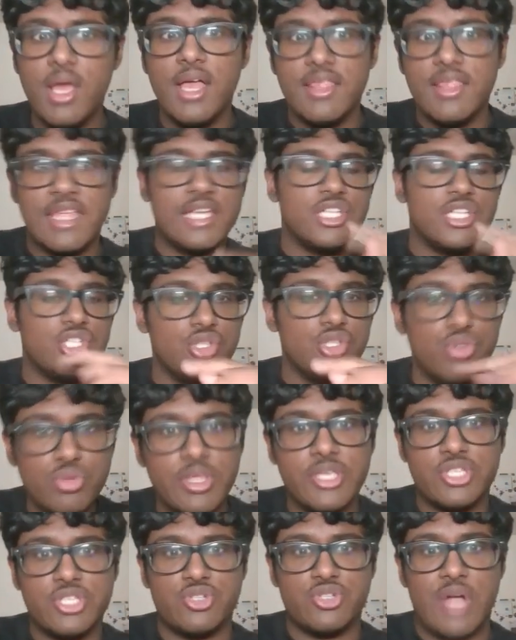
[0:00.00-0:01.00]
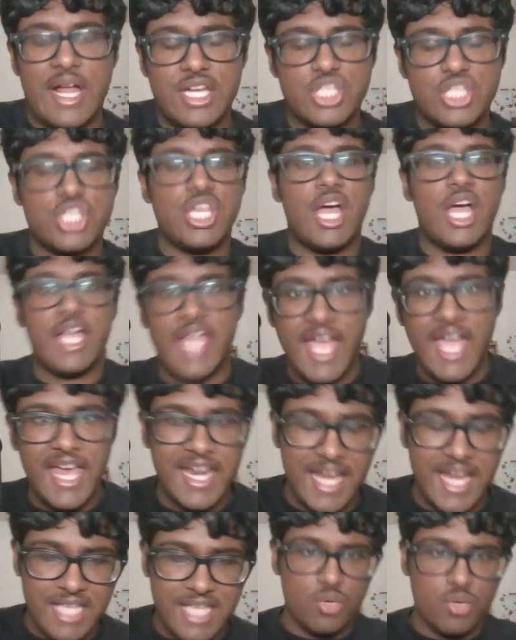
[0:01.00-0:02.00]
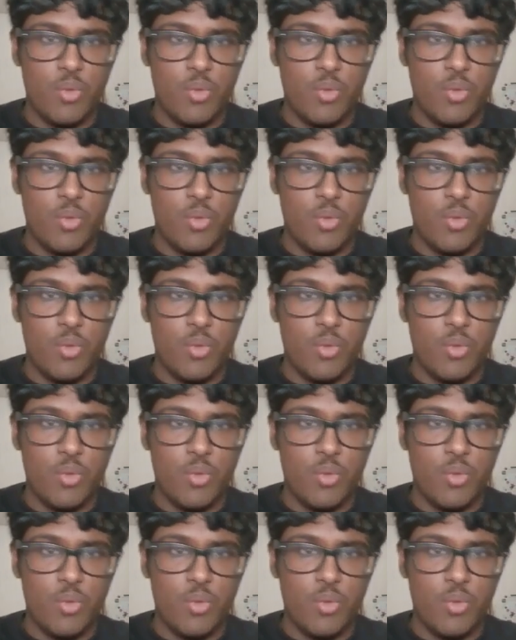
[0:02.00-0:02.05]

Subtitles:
Then do this strategy again as a